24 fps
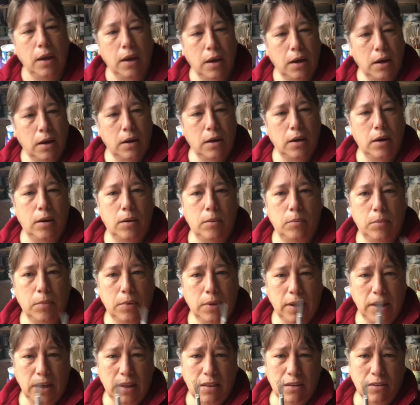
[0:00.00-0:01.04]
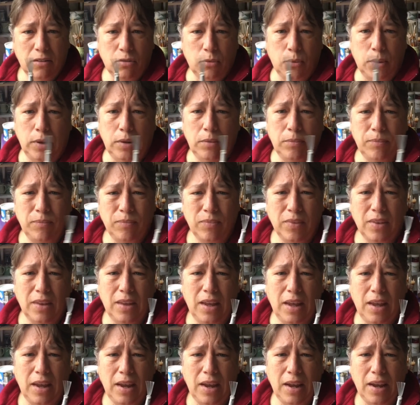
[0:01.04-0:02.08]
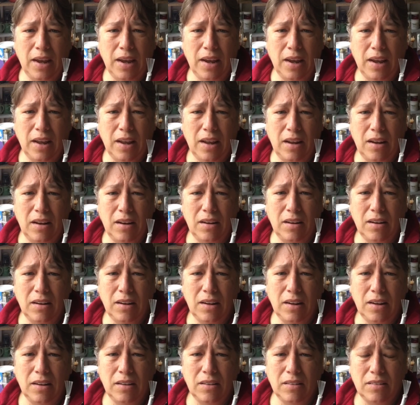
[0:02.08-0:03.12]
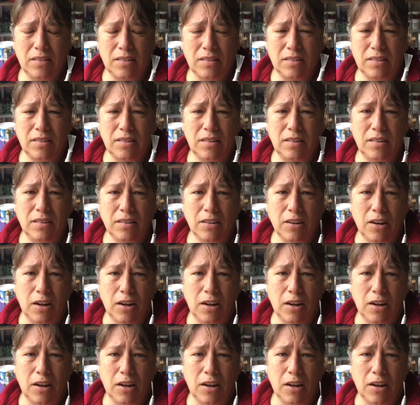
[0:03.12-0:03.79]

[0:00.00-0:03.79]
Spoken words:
like this one, and it's